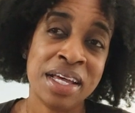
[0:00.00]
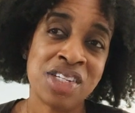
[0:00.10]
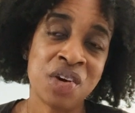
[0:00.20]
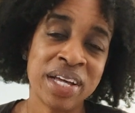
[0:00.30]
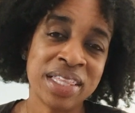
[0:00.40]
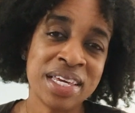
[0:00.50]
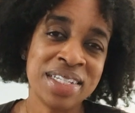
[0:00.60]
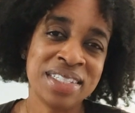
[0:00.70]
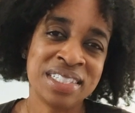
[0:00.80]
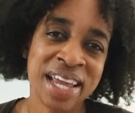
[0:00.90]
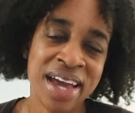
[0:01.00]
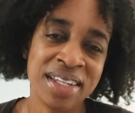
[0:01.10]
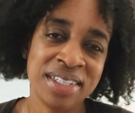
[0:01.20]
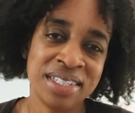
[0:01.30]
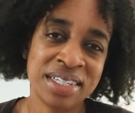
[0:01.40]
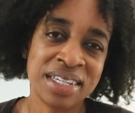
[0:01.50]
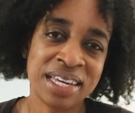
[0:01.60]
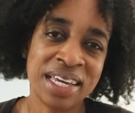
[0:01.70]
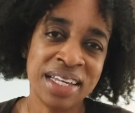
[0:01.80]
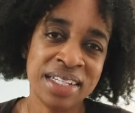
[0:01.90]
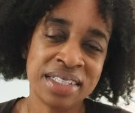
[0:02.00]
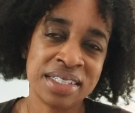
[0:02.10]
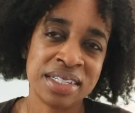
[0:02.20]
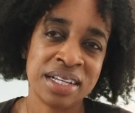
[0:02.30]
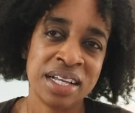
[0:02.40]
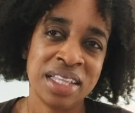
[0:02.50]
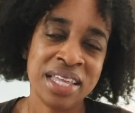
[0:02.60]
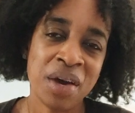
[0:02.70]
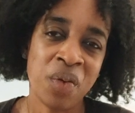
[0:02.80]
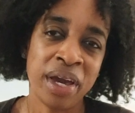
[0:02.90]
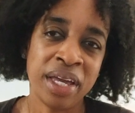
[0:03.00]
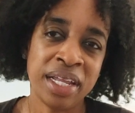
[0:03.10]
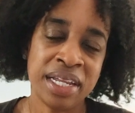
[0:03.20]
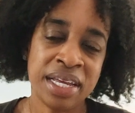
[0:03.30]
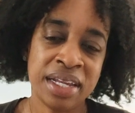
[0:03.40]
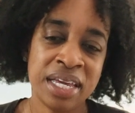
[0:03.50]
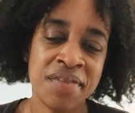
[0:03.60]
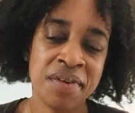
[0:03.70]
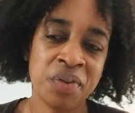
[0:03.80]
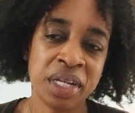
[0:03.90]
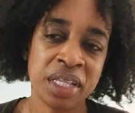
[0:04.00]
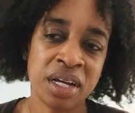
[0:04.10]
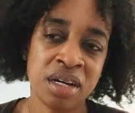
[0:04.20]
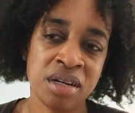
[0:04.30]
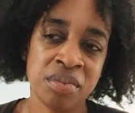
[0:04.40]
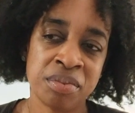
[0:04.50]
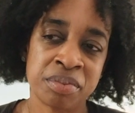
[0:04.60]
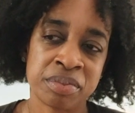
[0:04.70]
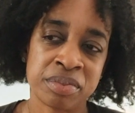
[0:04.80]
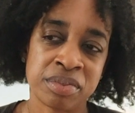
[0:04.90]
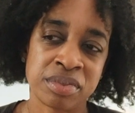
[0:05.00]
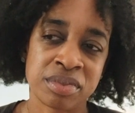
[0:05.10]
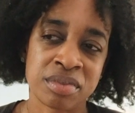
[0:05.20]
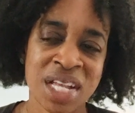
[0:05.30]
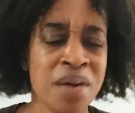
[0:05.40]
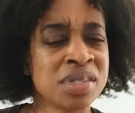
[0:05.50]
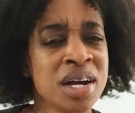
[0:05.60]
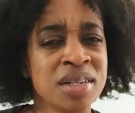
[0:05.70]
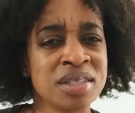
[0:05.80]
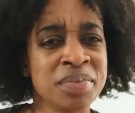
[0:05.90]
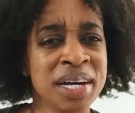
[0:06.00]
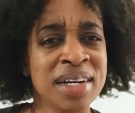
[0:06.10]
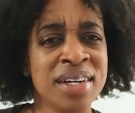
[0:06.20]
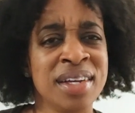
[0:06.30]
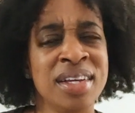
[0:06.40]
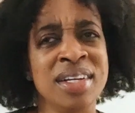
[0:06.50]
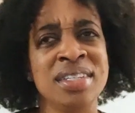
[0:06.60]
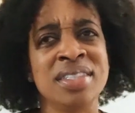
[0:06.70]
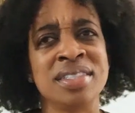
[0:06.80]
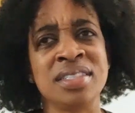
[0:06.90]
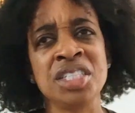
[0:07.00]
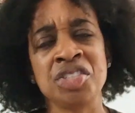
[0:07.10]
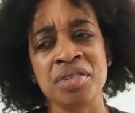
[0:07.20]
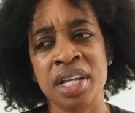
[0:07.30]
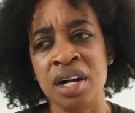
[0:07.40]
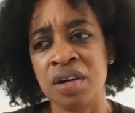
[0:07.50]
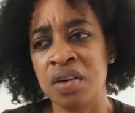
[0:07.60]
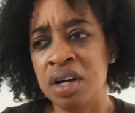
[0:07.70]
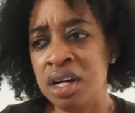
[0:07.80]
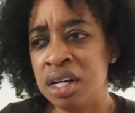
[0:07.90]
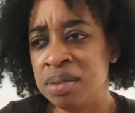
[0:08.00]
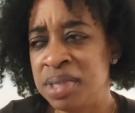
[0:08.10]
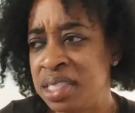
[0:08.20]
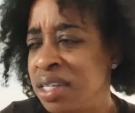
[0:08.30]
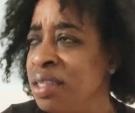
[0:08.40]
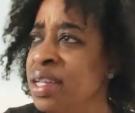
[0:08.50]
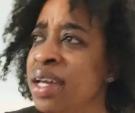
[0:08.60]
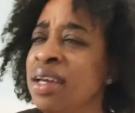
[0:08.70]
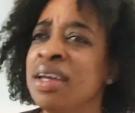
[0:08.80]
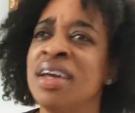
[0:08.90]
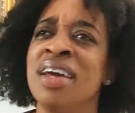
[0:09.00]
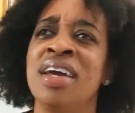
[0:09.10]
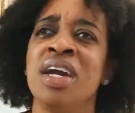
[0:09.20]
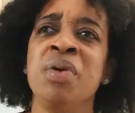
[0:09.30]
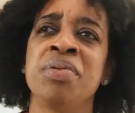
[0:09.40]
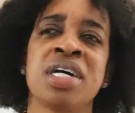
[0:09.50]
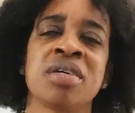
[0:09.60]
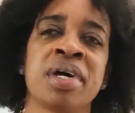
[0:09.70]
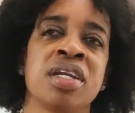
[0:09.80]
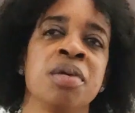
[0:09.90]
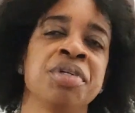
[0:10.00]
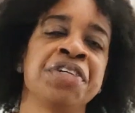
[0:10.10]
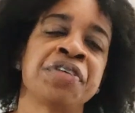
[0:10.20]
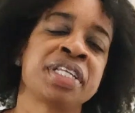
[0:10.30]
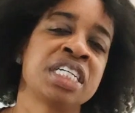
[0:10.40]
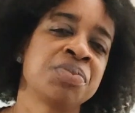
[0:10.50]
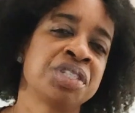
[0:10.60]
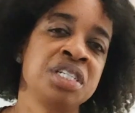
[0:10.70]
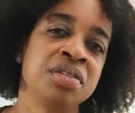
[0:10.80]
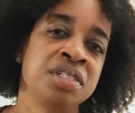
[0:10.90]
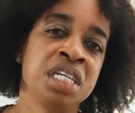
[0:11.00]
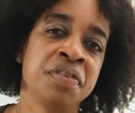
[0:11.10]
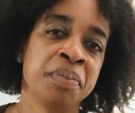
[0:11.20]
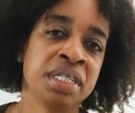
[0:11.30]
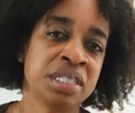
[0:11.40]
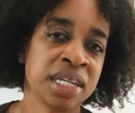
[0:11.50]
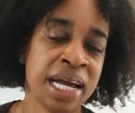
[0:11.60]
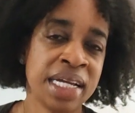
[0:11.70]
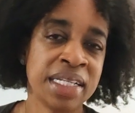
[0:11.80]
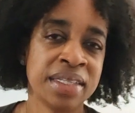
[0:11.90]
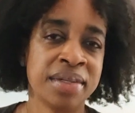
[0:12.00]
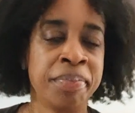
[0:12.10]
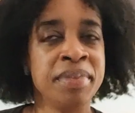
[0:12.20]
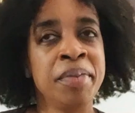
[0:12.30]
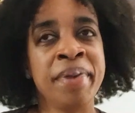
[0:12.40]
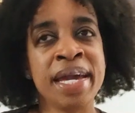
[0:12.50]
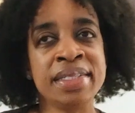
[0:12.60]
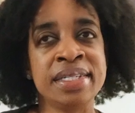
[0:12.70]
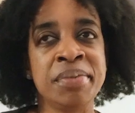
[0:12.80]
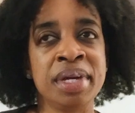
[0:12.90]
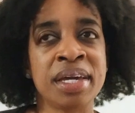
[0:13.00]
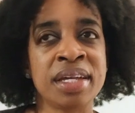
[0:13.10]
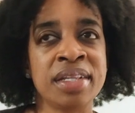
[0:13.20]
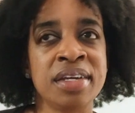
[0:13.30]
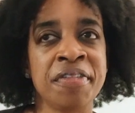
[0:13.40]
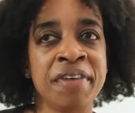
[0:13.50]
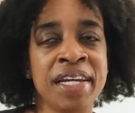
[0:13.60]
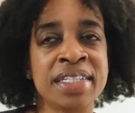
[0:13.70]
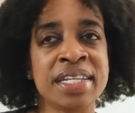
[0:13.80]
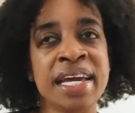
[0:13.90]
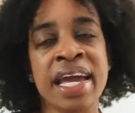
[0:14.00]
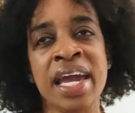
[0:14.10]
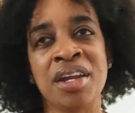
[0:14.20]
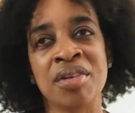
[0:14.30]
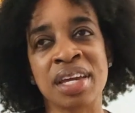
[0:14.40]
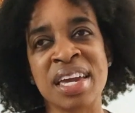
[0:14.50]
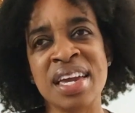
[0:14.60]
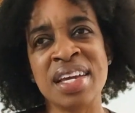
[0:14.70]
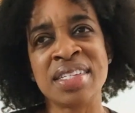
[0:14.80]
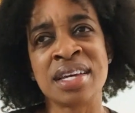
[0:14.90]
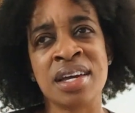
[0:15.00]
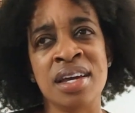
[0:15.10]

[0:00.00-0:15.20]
So I think it's challenging in that way. And then even with, I was talking to my sister-in-law just the other day, and we were talking about a number of different things, but she even mentioned like the pandemic and the effect that had on kids.